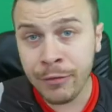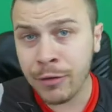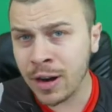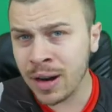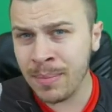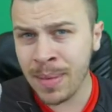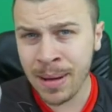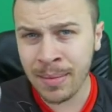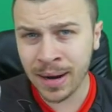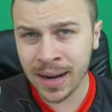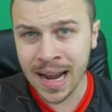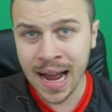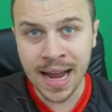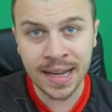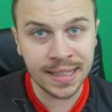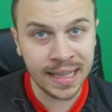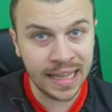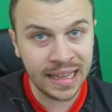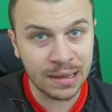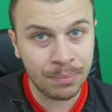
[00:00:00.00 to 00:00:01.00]
If you remember
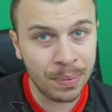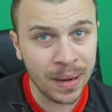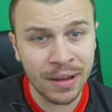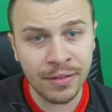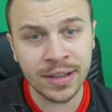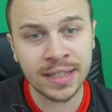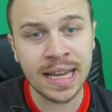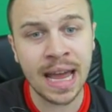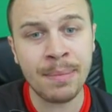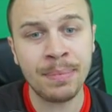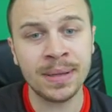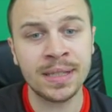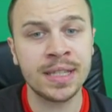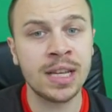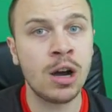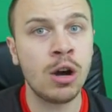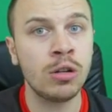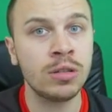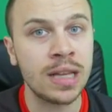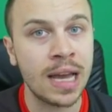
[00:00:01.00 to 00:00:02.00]
guys, in the previous
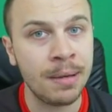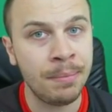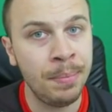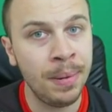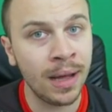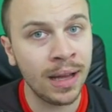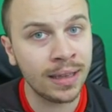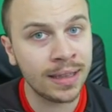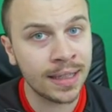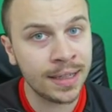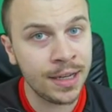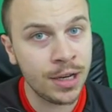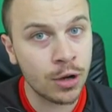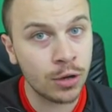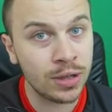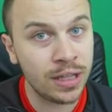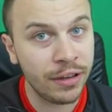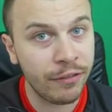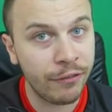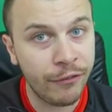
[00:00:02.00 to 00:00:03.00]
episode I built a
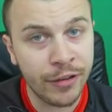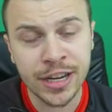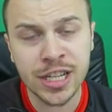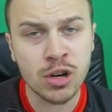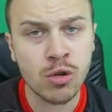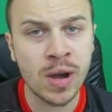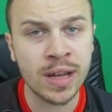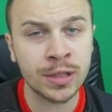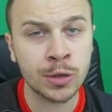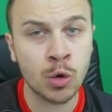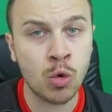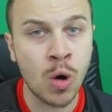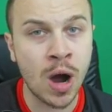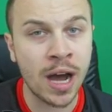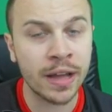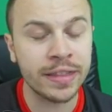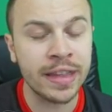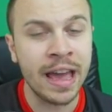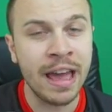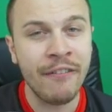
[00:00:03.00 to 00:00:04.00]
new Division 1
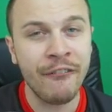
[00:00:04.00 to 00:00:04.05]
squad